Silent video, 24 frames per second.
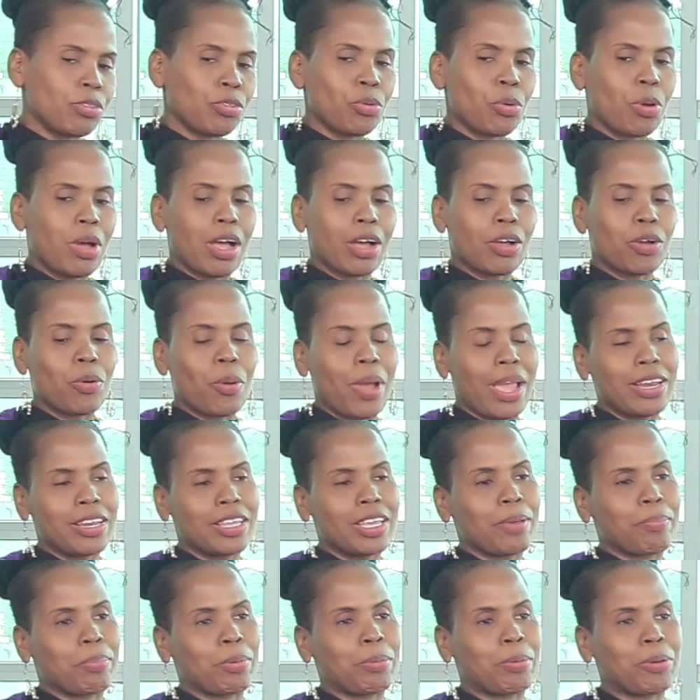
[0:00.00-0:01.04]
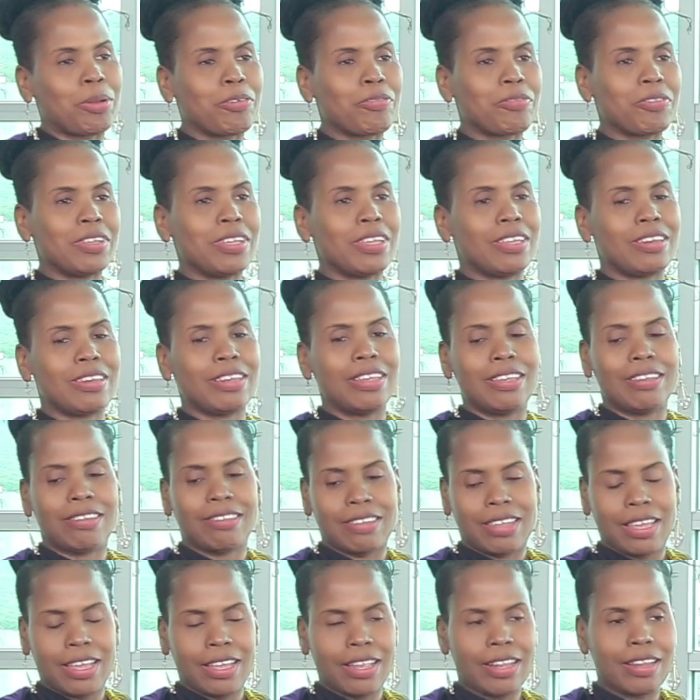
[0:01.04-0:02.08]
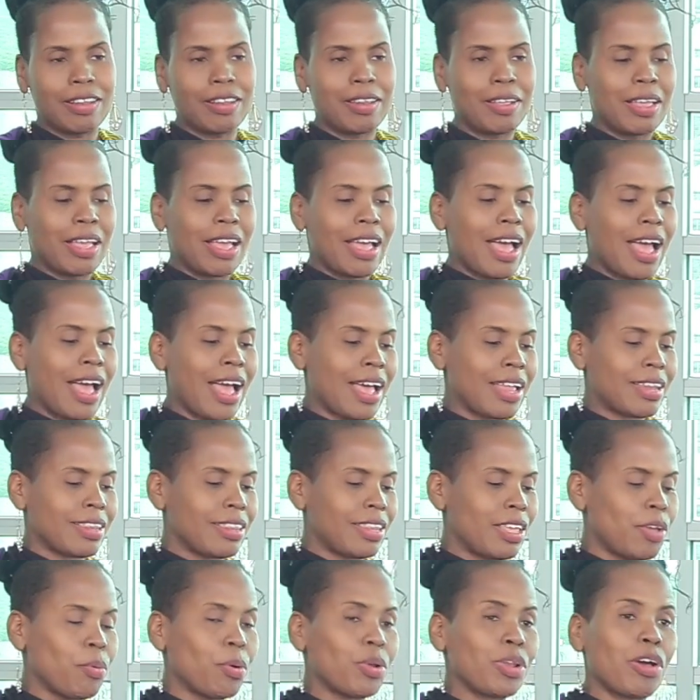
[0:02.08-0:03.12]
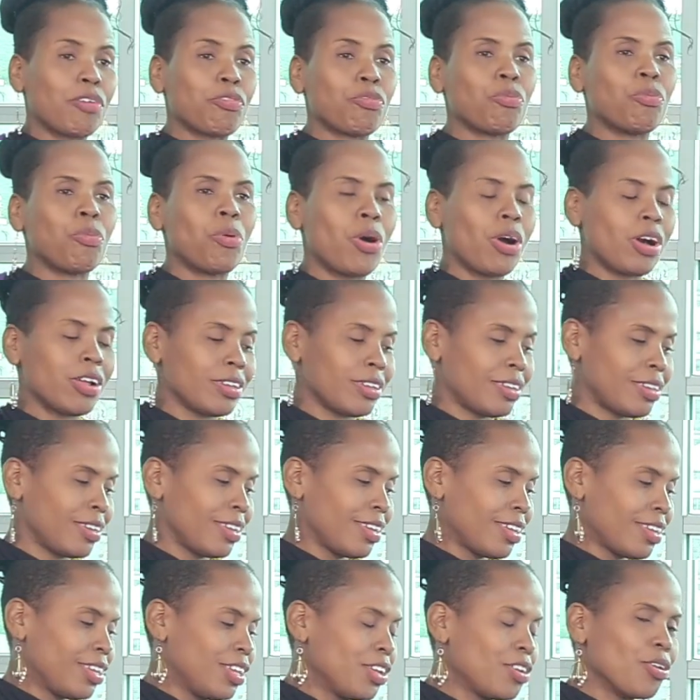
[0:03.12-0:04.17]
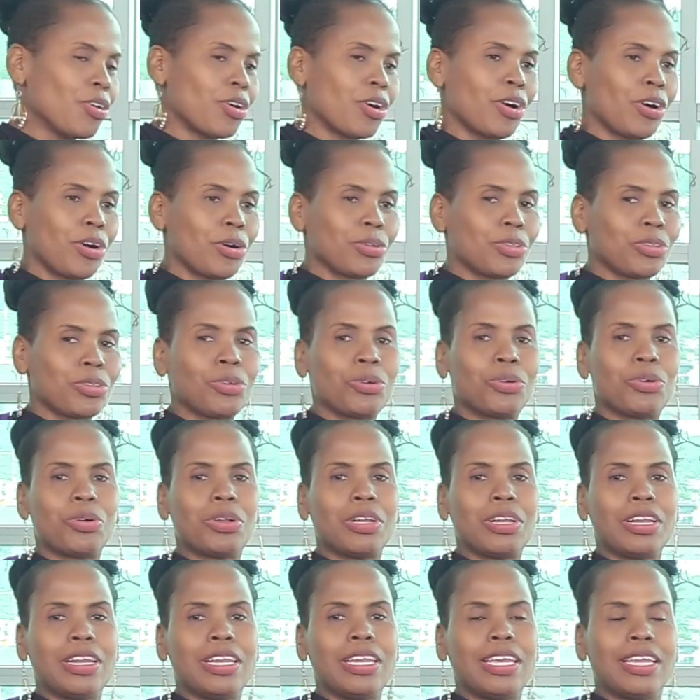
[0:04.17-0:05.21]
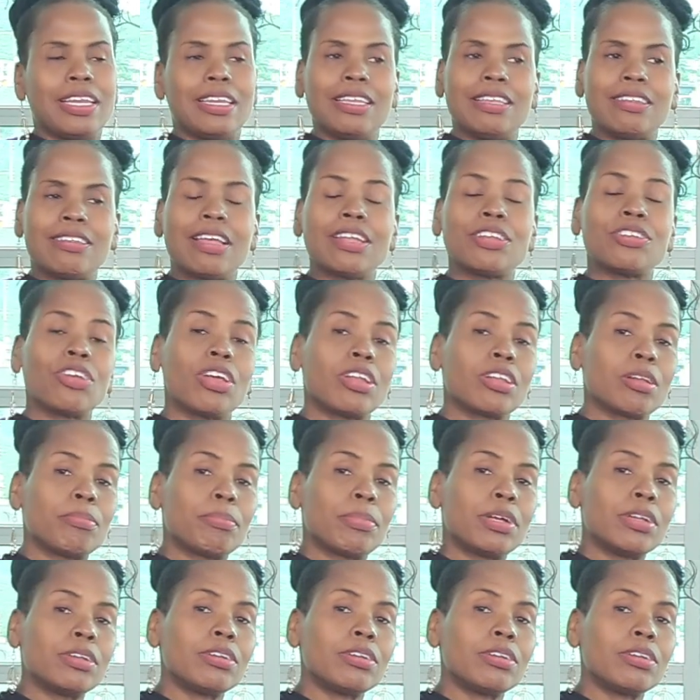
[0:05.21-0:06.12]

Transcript: who are quite capable of the skill, and they would have won the cookout. So ladies and gentlemen,